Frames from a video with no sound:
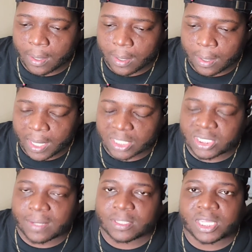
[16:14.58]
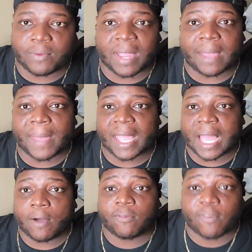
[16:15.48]
And she ran back
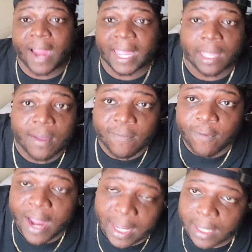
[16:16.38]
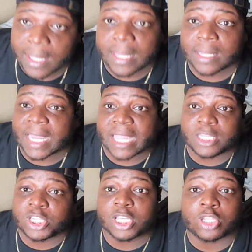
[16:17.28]
out. Frank,
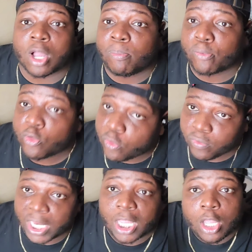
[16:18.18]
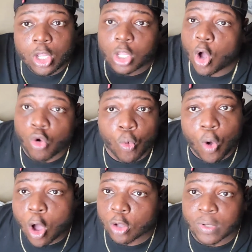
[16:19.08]
they just approved it. Go to
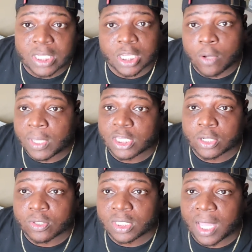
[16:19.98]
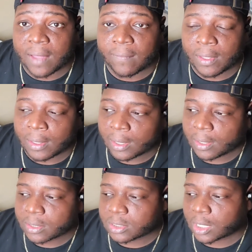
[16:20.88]
Walgreens to go get your stuff.
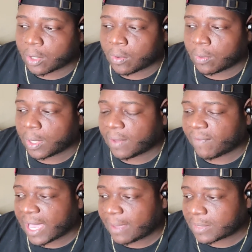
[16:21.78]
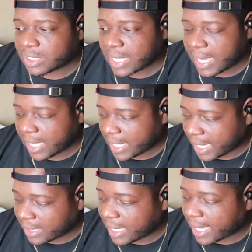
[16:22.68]
So, if I am mistaken,
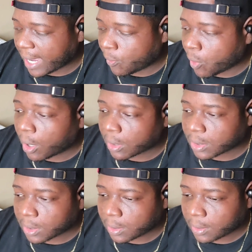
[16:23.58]
I think I walked